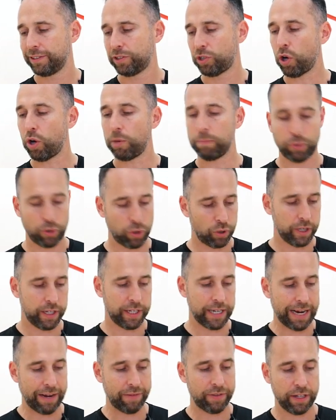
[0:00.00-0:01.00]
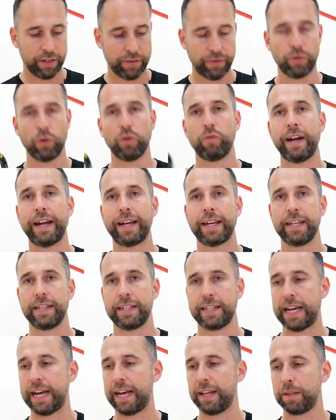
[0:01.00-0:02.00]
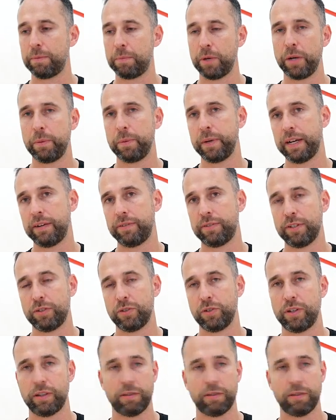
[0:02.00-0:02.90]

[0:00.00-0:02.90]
top choice out of these four rackets at the moment after sort